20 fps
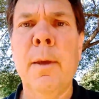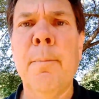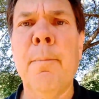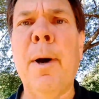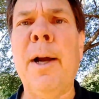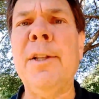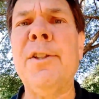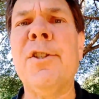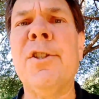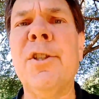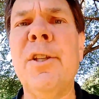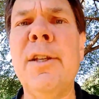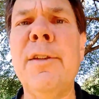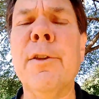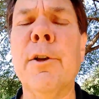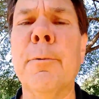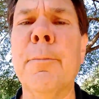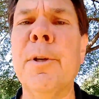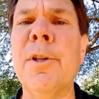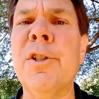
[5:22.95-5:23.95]
might see
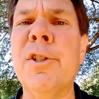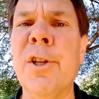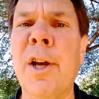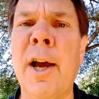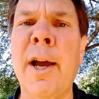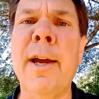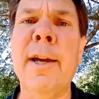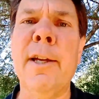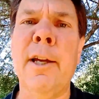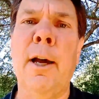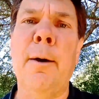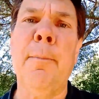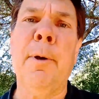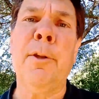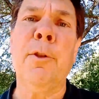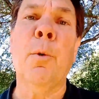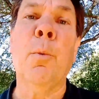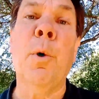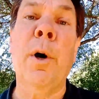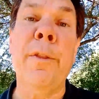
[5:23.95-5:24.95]
their Messiah
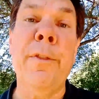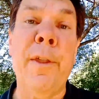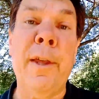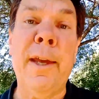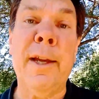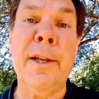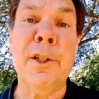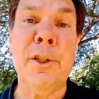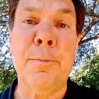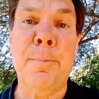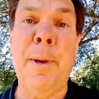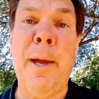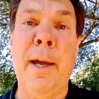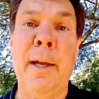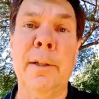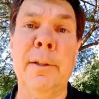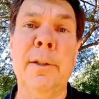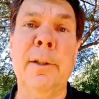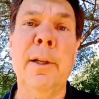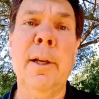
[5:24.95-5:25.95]
coming, the one they
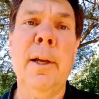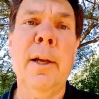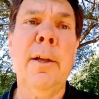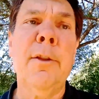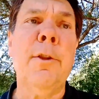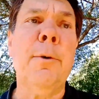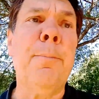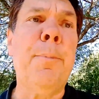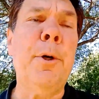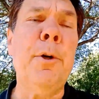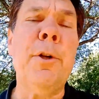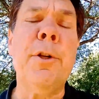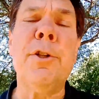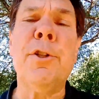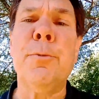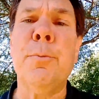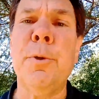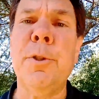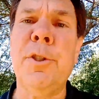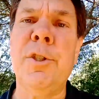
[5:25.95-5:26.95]
expect. The
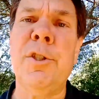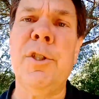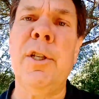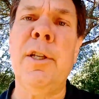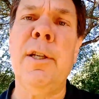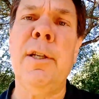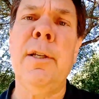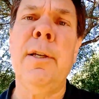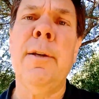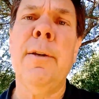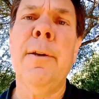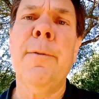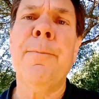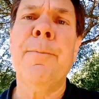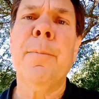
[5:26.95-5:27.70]
Buddhists would see